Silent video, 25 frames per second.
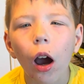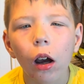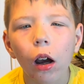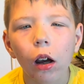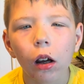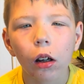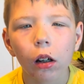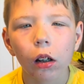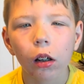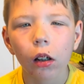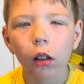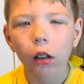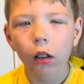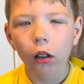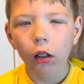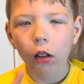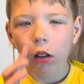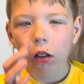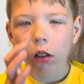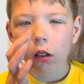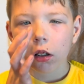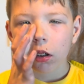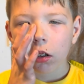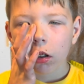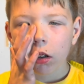determined
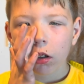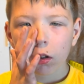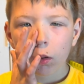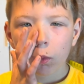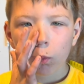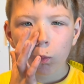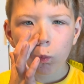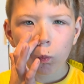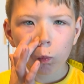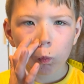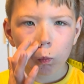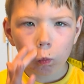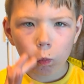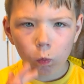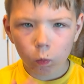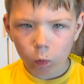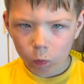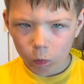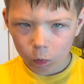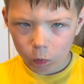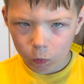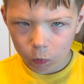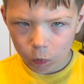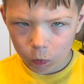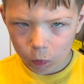as of right now.
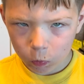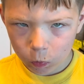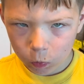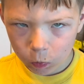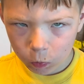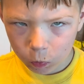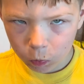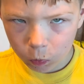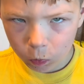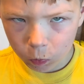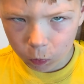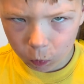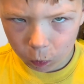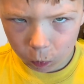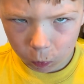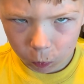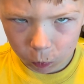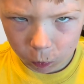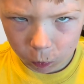So tell